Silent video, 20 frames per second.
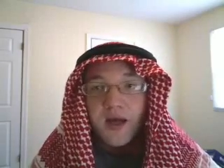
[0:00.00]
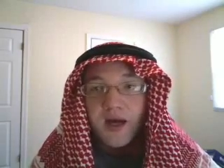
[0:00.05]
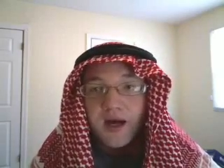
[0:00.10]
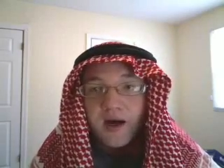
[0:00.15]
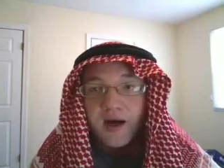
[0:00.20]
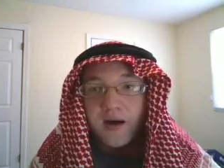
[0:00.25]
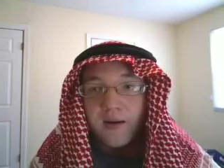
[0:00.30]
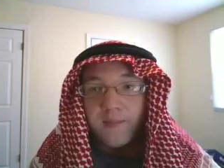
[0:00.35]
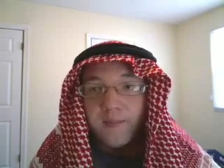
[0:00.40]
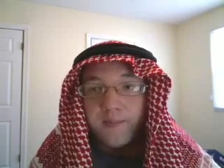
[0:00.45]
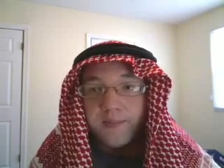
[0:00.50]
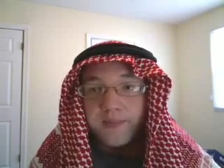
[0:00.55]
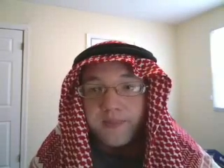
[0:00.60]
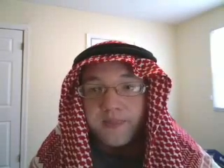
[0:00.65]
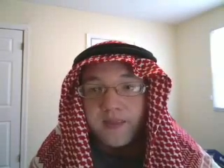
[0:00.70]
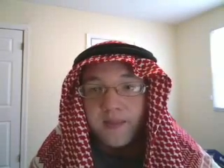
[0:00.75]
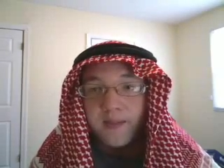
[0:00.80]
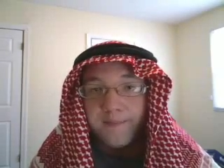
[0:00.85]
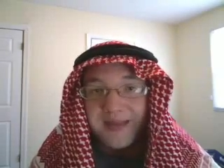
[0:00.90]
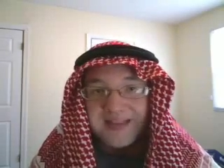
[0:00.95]

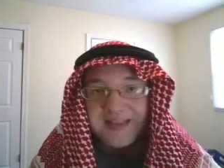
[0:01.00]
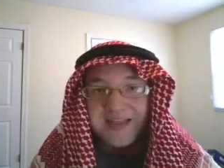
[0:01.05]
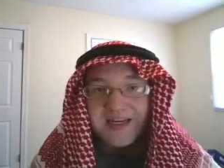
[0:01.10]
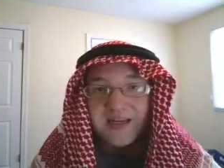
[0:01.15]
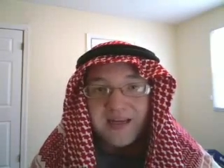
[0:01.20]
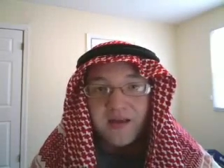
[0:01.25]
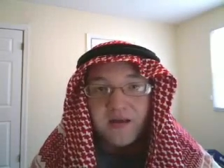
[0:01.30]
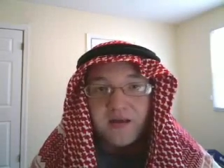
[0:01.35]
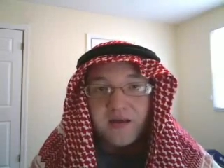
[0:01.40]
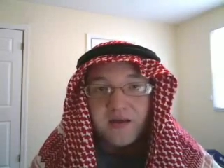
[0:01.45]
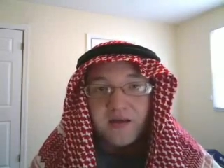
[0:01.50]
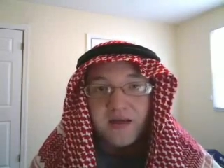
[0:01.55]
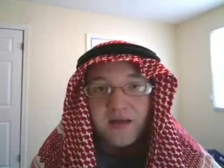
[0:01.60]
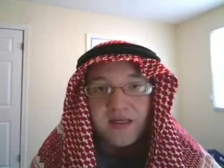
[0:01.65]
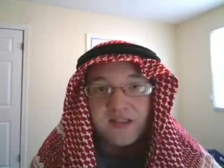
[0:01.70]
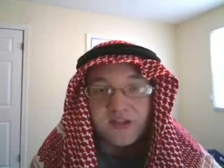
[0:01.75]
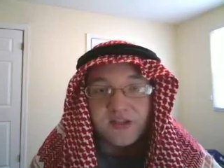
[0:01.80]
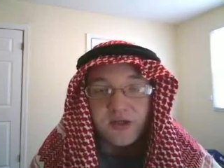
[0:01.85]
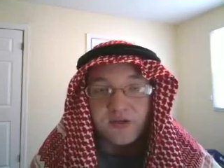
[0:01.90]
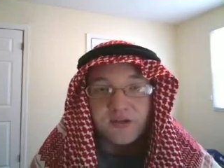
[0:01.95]
Bedri
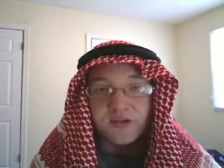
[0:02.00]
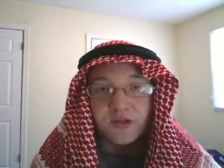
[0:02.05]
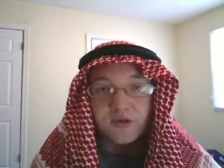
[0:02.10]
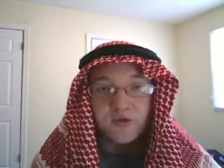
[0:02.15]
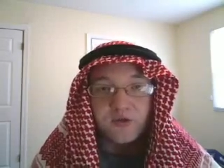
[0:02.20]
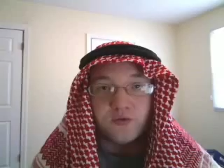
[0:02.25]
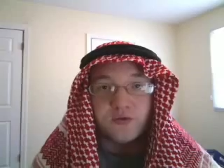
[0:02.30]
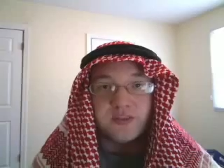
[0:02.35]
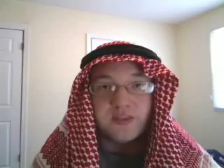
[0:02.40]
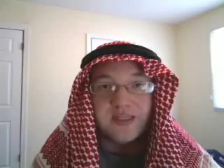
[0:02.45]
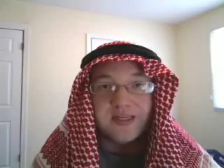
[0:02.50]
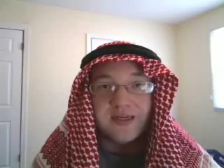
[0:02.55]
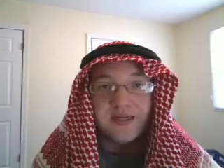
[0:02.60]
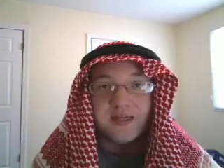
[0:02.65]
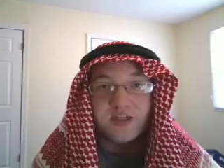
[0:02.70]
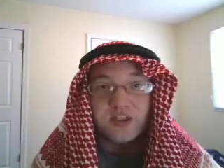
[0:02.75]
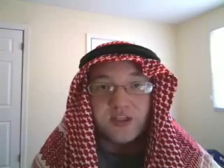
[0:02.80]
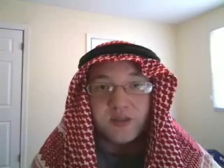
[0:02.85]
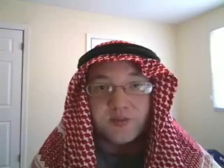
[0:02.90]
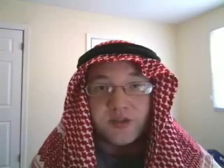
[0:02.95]
is also used in
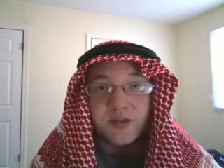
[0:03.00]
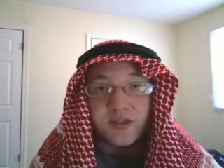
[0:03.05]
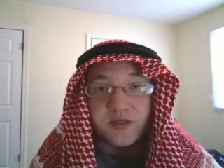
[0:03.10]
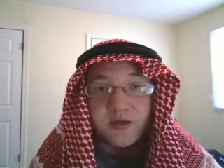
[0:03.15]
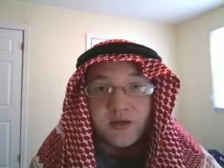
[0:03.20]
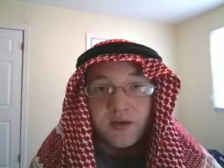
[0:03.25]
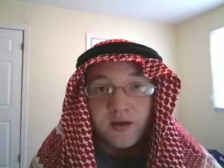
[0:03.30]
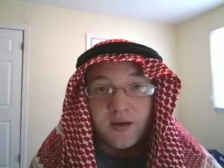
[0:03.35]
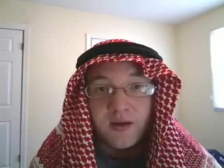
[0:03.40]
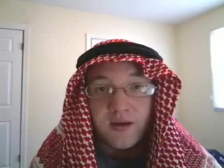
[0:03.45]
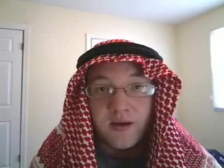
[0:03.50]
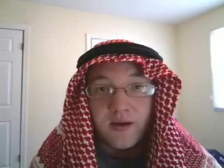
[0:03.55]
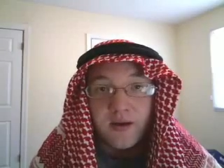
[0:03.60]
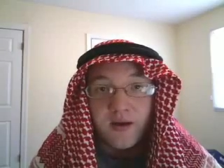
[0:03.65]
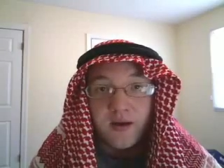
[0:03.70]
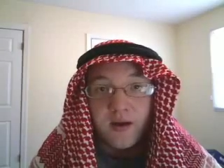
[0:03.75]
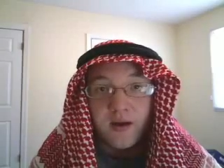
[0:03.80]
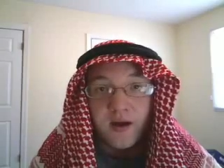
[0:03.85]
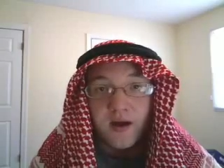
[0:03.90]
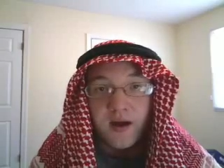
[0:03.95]
Egyptian
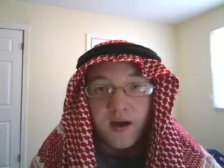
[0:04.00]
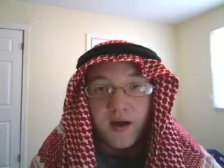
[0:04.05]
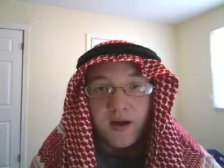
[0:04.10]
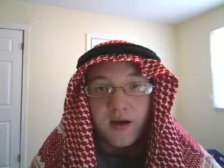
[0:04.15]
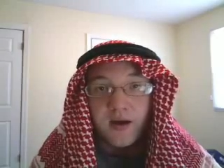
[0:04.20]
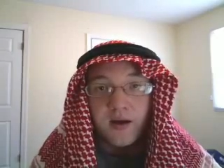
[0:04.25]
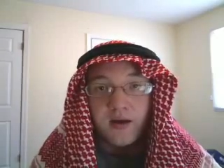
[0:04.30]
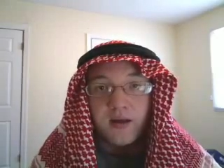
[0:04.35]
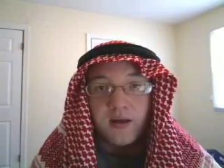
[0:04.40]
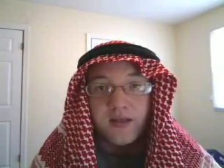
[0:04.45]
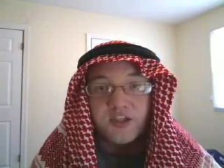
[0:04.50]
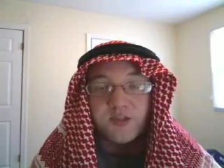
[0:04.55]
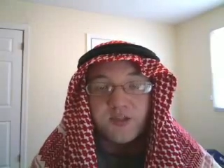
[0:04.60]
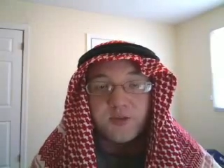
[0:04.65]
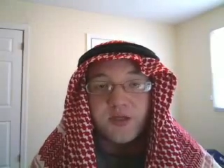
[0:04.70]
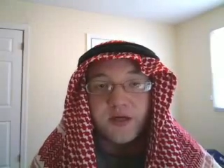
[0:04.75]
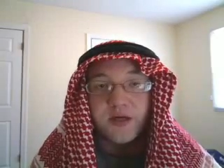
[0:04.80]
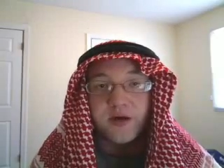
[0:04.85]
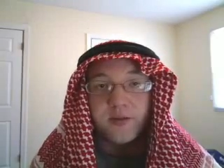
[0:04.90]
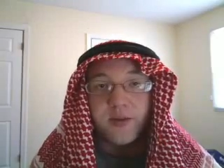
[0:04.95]

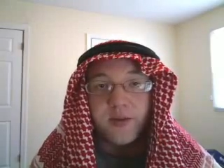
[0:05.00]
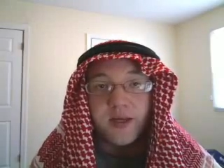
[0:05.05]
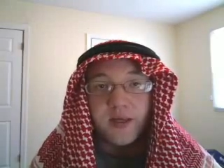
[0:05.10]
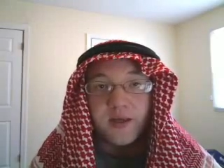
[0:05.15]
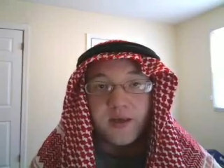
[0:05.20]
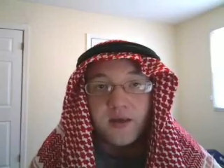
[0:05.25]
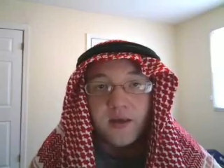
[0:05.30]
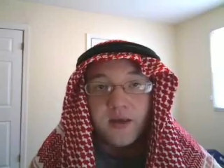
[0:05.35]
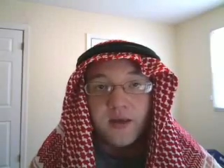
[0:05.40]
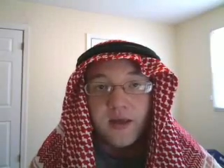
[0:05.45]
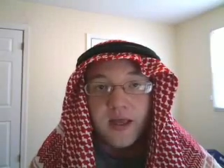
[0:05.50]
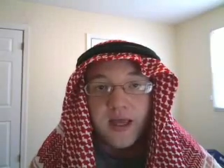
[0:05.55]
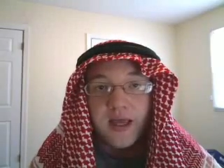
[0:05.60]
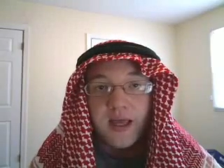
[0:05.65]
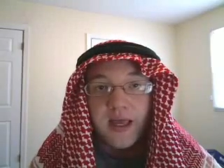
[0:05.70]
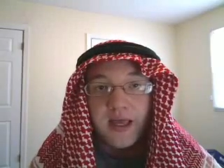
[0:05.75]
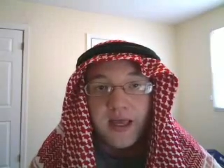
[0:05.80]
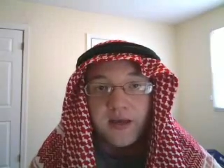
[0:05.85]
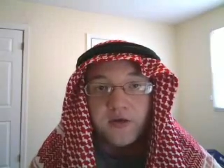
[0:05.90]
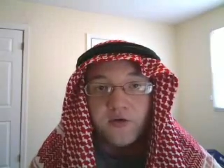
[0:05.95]
Arabic.
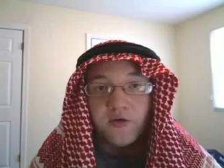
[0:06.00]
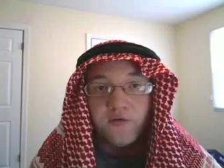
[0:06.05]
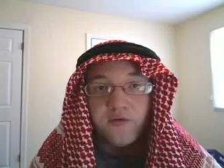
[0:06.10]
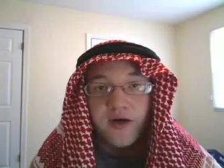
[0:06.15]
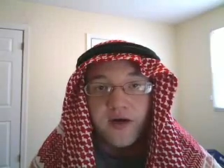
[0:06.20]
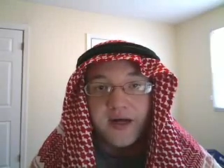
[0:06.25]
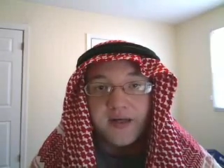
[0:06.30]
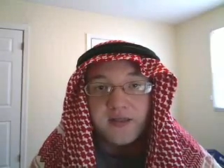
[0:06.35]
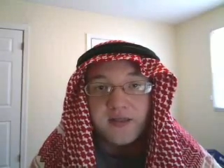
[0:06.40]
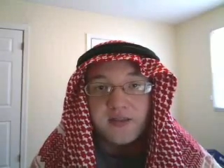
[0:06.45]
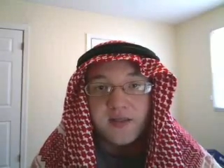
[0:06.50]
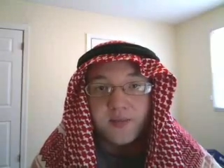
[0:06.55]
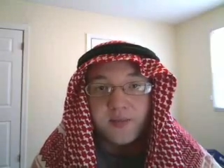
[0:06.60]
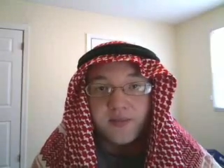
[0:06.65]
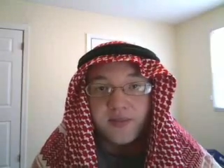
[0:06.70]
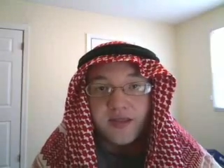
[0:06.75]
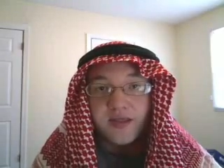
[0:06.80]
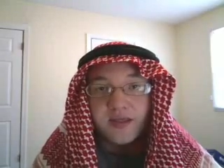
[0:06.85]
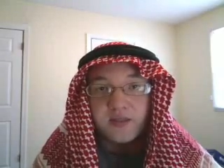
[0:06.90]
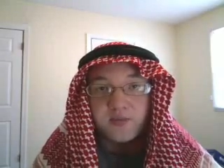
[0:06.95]
And you'll find
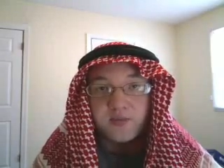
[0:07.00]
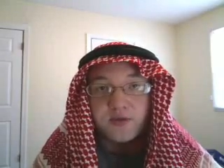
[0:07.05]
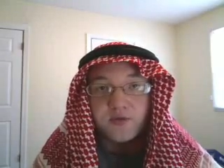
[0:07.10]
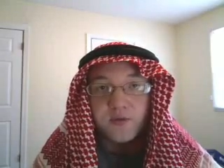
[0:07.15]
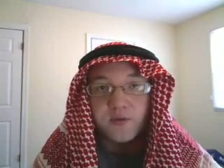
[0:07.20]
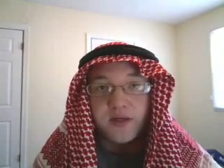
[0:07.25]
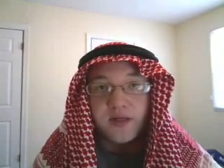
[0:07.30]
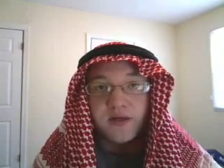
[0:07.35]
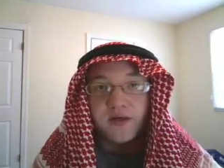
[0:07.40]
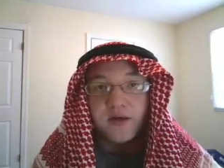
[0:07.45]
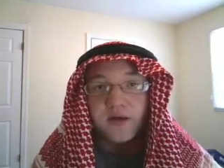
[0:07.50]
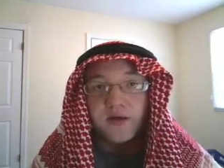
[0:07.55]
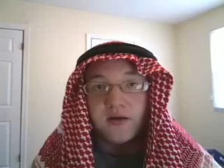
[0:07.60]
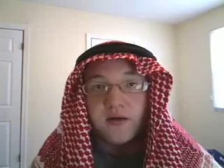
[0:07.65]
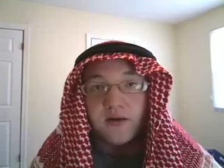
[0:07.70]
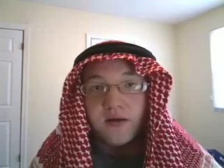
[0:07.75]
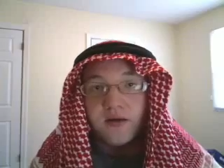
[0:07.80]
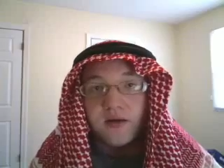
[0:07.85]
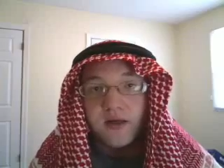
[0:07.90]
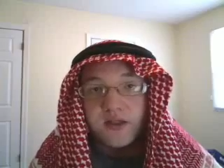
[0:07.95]
some things between
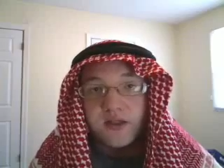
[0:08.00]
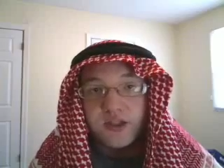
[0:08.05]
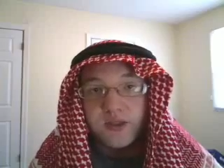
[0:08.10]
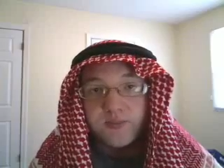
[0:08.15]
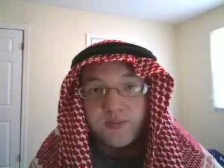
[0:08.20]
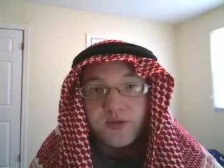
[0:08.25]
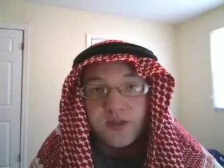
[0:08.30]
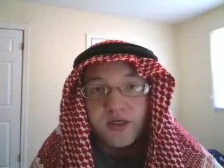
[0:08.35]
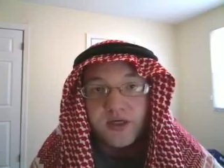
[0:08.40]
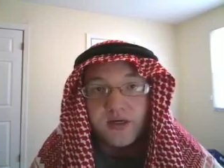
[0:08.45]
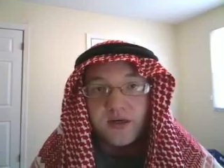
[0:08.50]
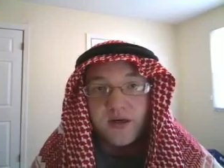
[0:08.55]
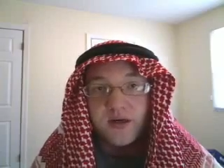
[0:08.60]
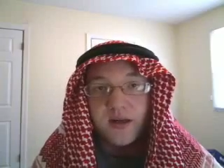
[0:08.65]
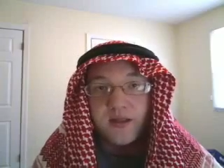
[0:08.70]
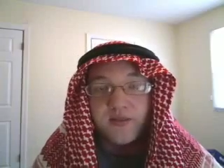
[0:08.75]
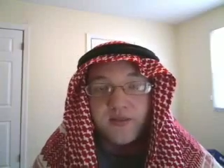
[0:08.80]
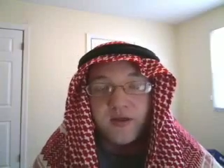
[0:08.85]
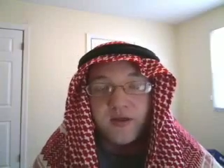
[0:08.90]
Egyptian.